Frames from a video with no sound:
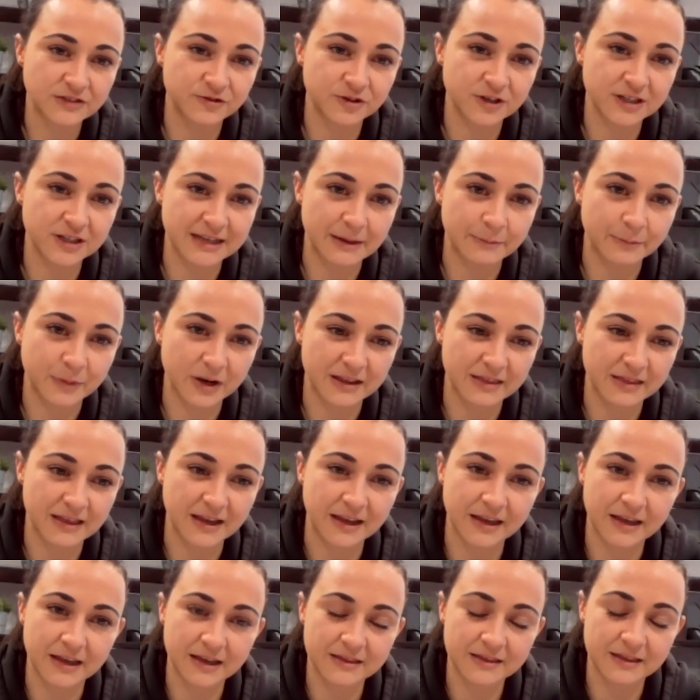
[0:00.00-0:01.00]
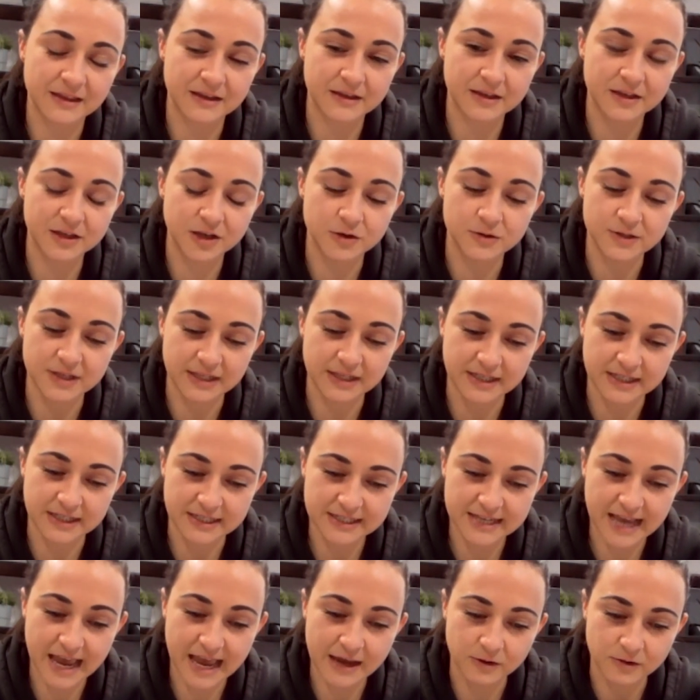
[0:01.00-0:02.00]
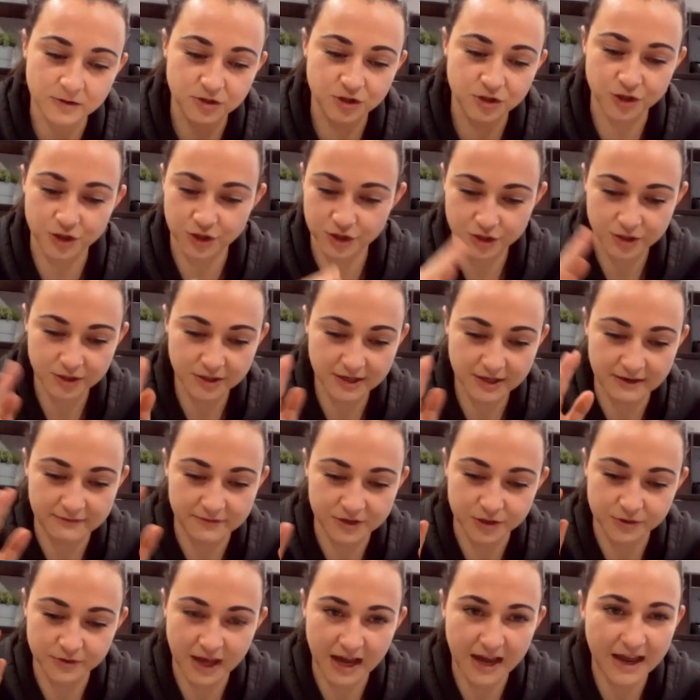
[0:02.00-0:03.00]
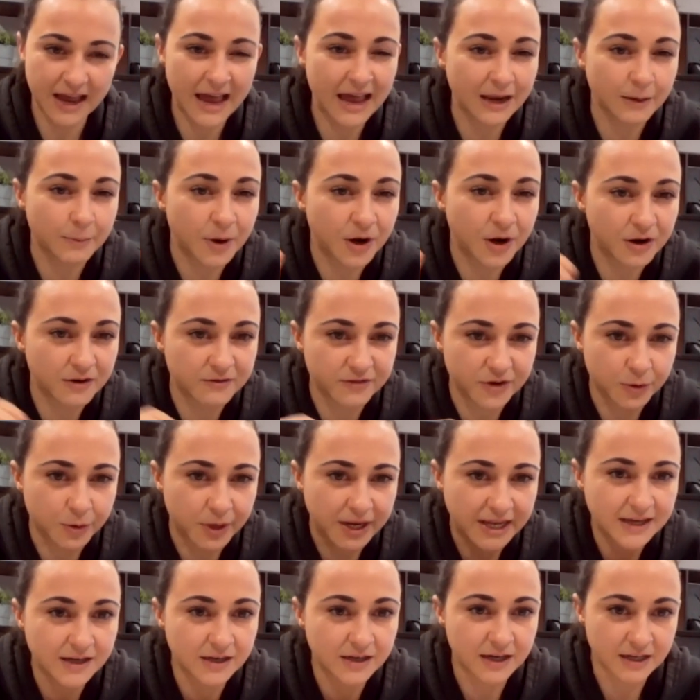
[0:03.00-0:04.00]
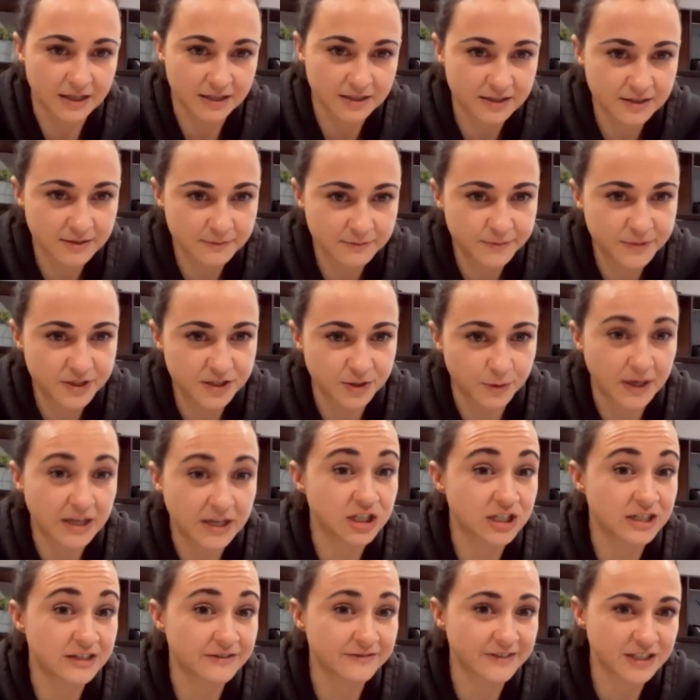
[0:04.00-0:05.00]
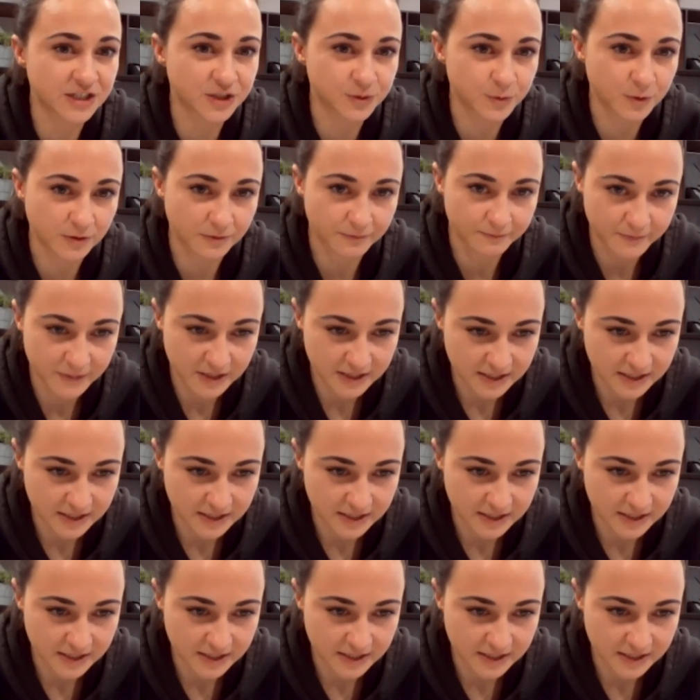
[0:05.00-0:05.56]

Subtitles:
for example, I think that using the scales just gives you that element of uniqueness to each individual.